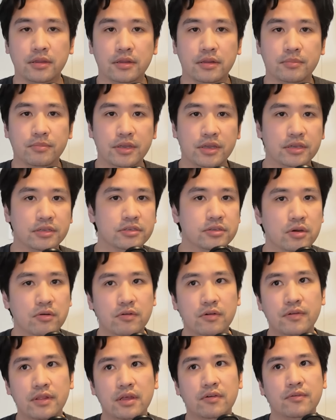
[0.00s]
Because
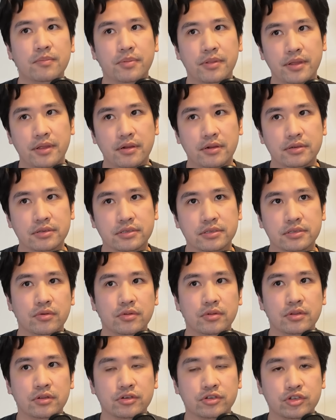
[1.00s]
lower level players,
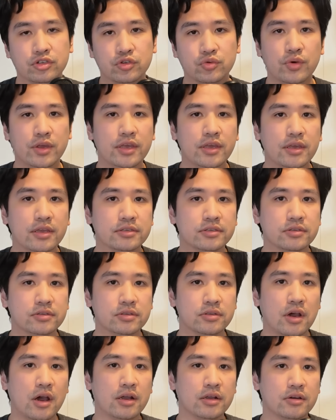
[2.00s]
their swing is
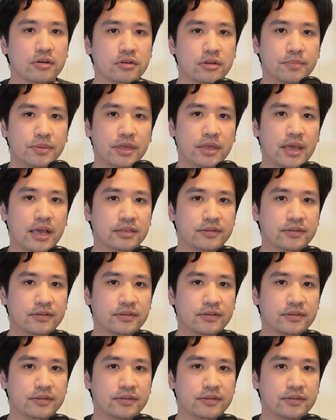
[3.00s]
not going to be as